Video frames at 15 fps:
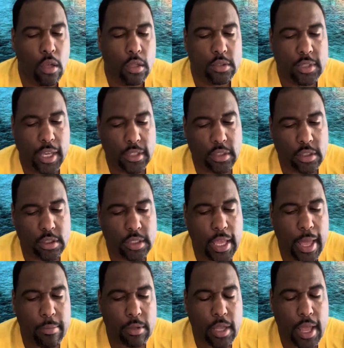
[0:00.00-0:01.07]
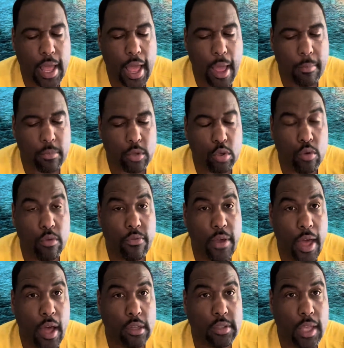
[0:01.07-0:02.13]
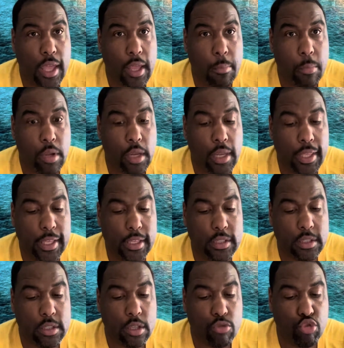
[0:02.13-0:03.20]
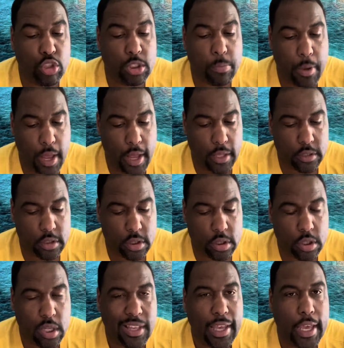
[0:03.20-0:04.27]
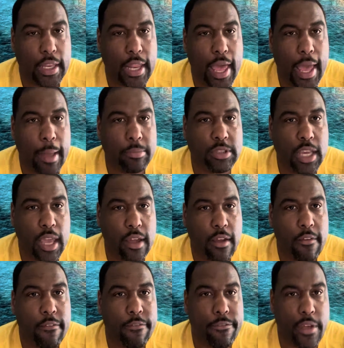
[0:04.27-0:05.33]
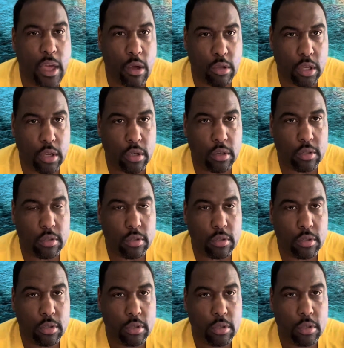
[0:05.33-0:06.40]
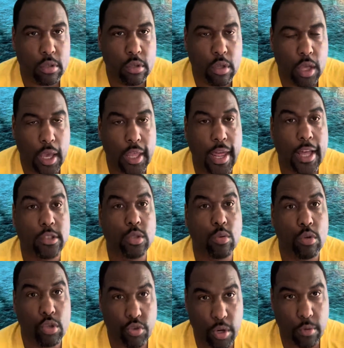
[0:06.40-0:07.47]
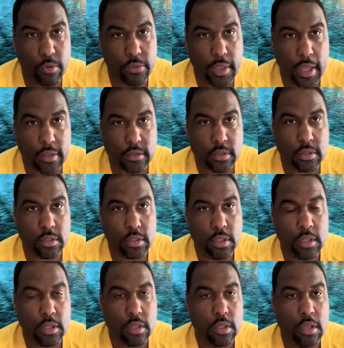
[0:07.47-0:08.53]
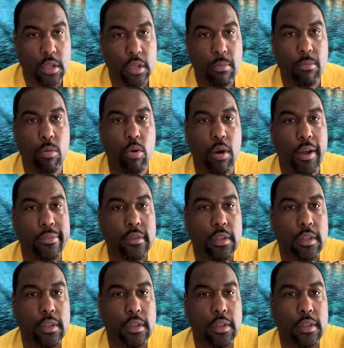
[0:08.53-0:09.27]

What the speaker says: Texas top cop, Uvalde police response, an abject failure. And I do agree with this. More after